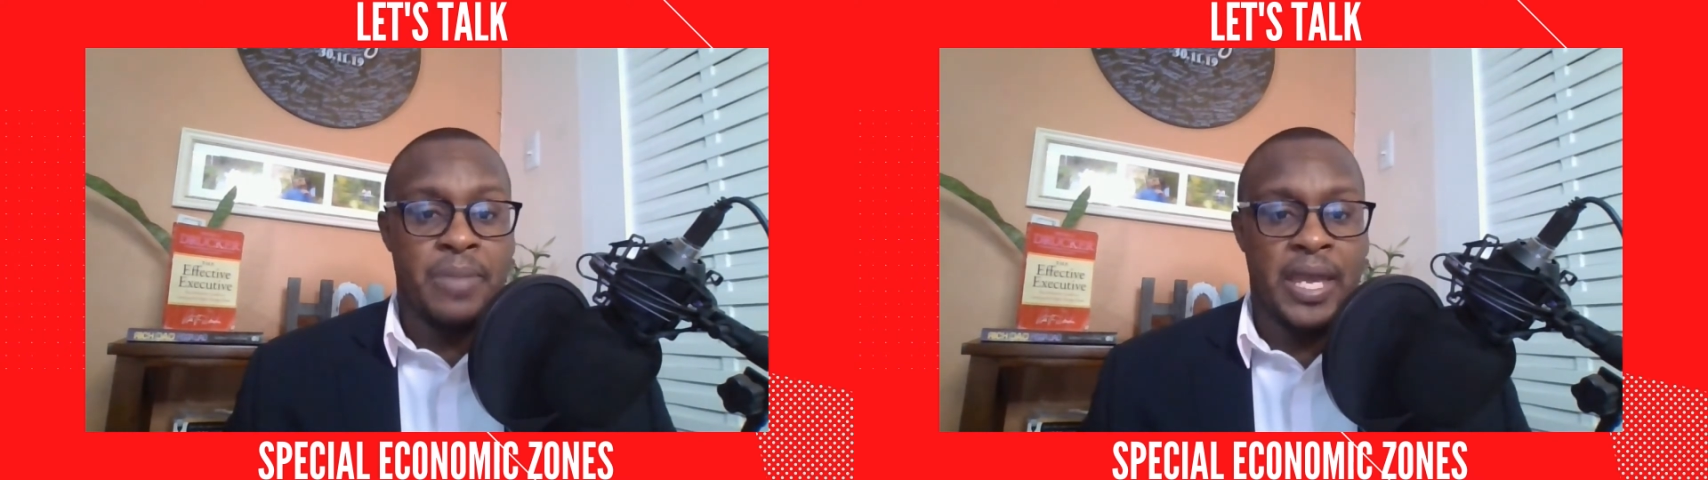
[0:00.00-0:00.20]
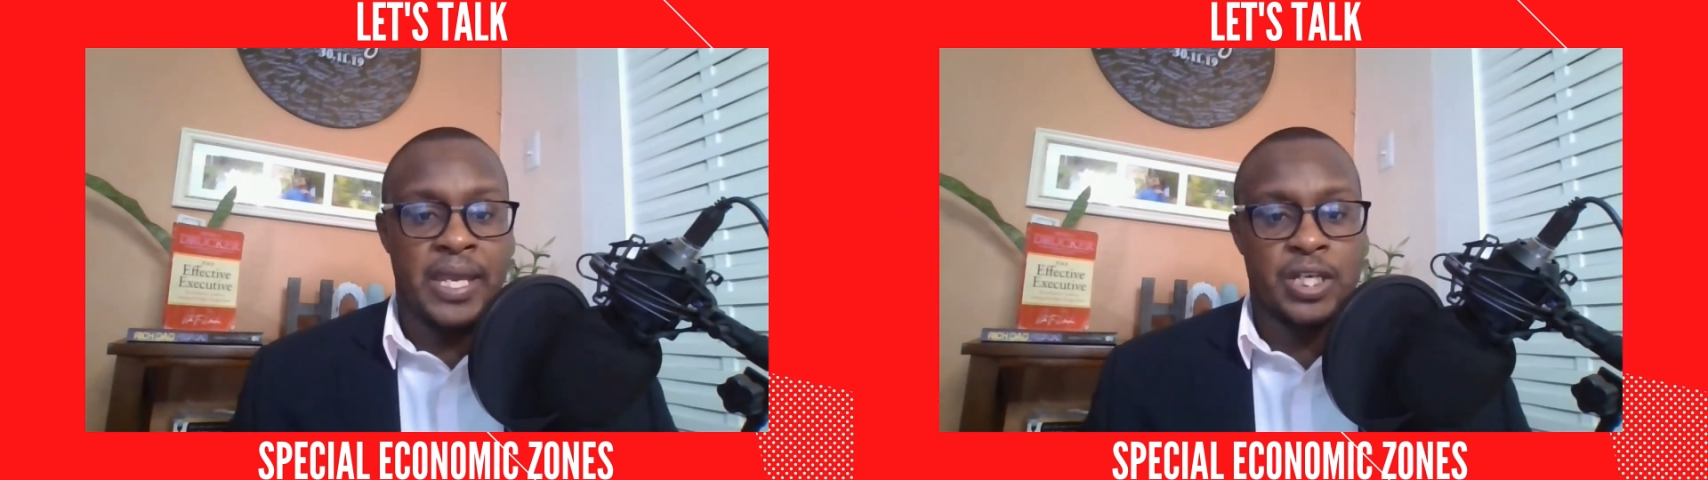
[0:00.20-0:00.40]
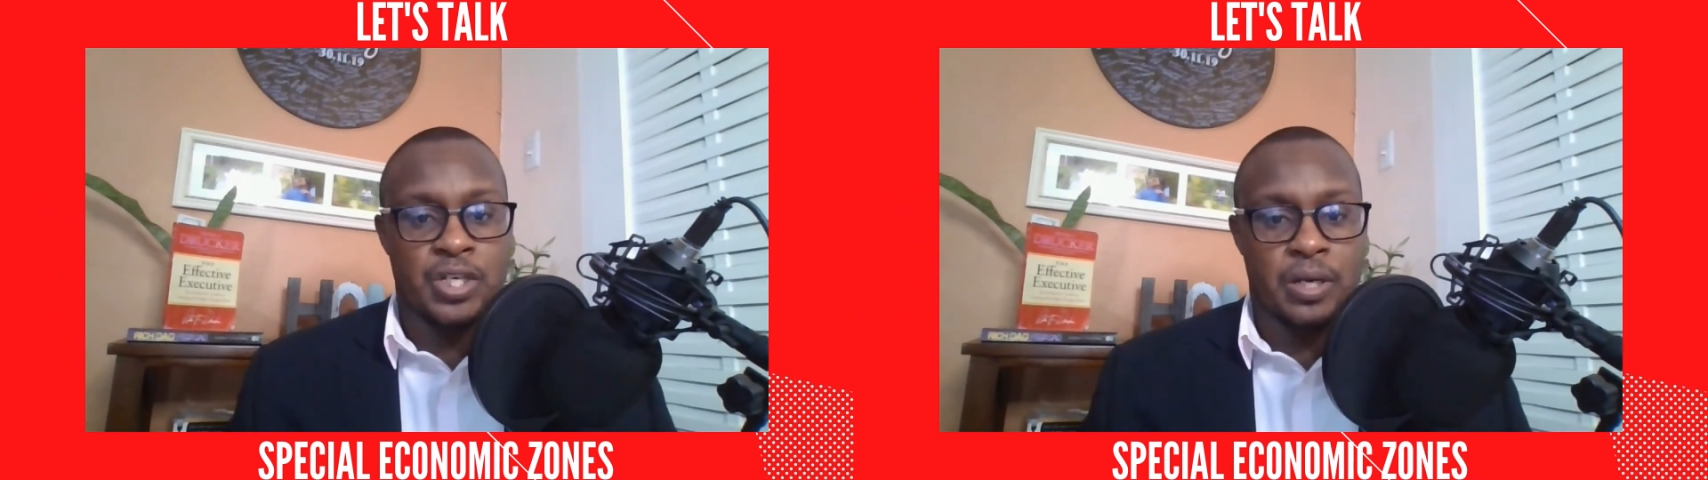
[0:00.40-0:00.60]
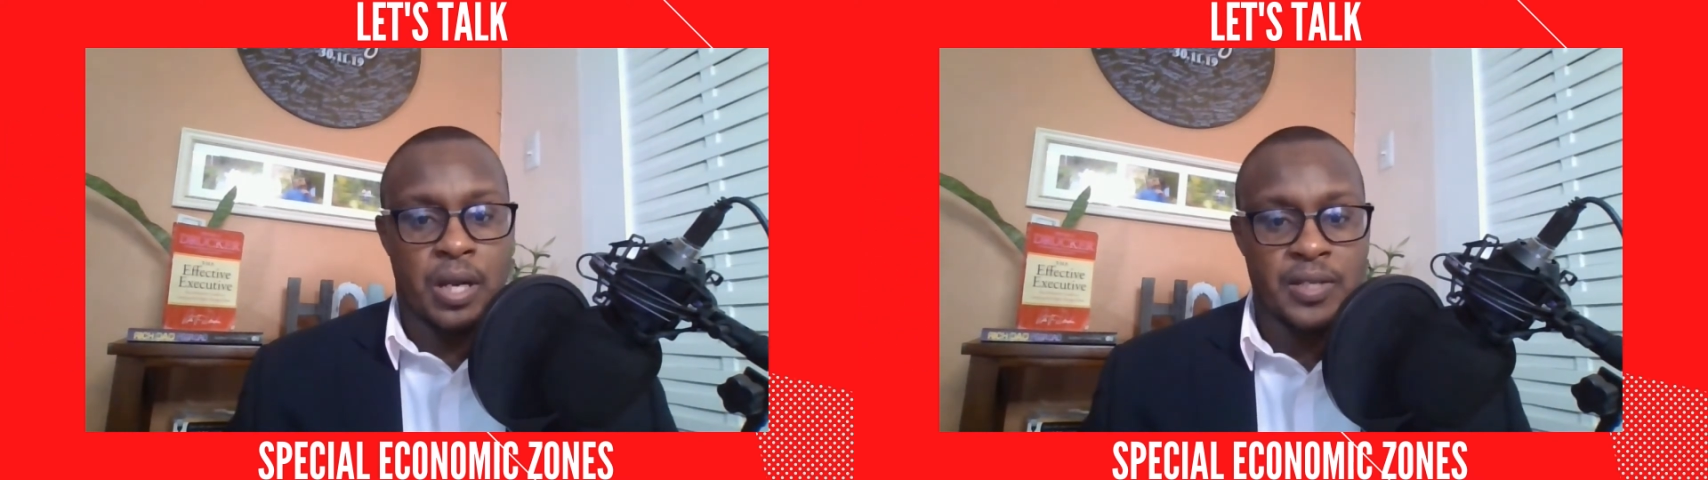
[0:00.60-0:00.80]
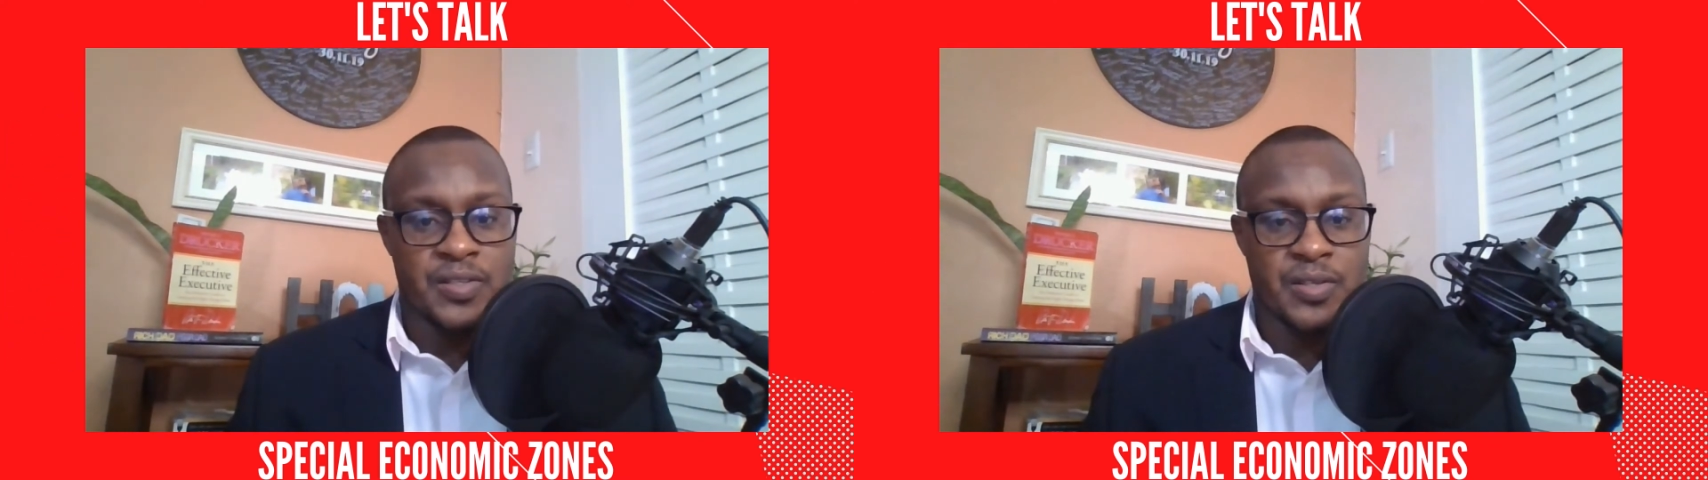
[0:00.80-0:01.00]
major
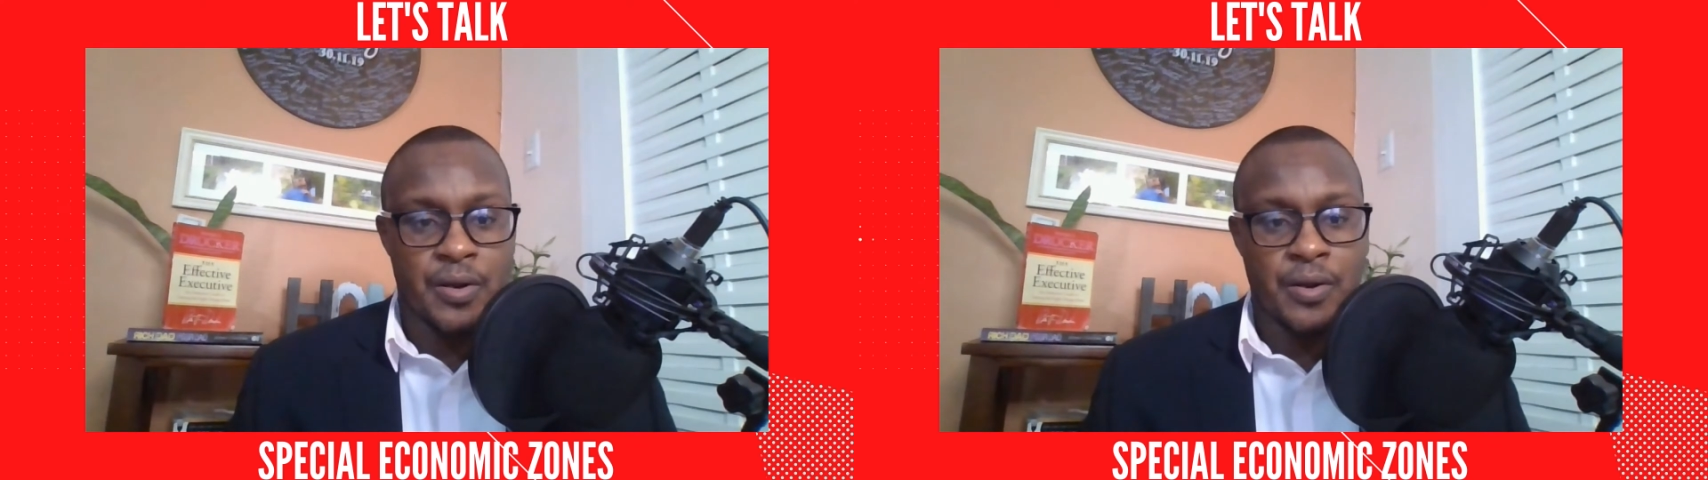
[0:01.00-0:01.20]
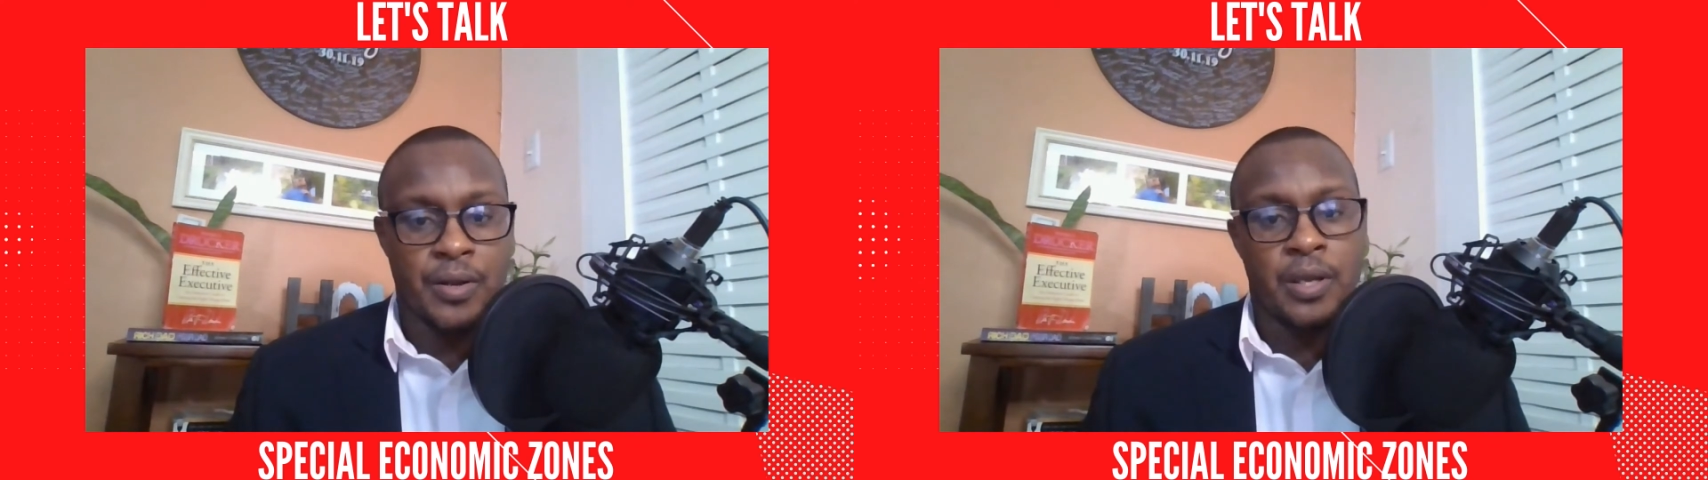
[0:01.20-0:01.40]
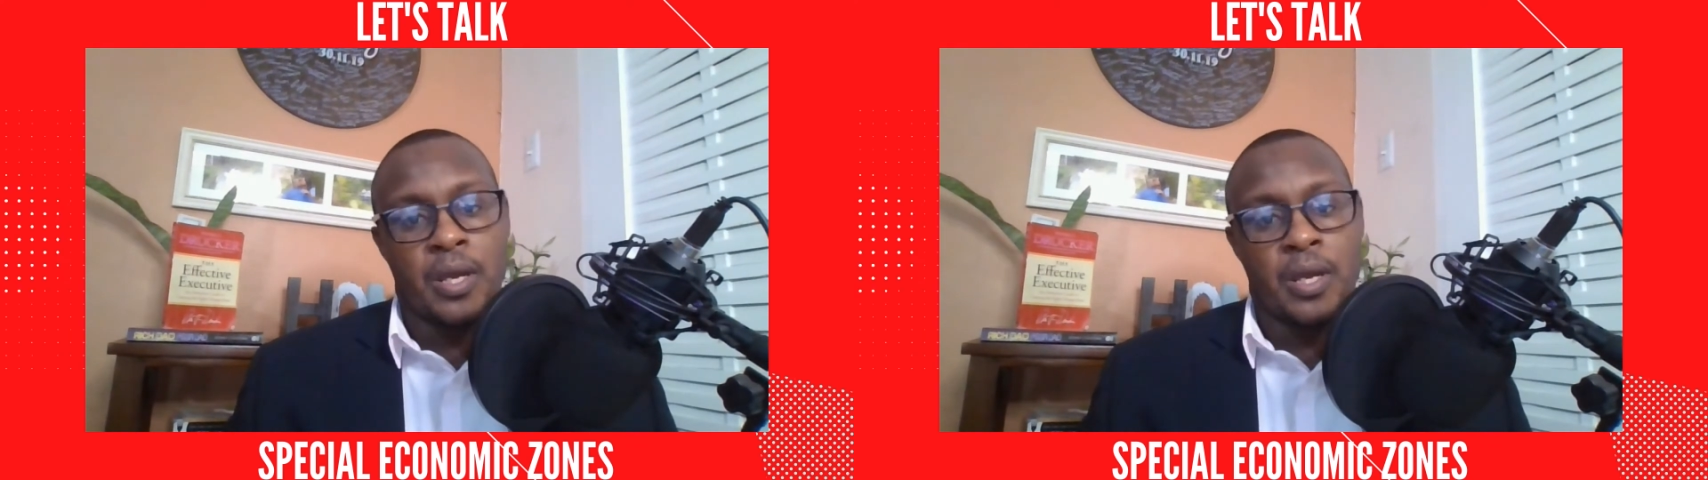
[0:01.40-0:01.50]
concern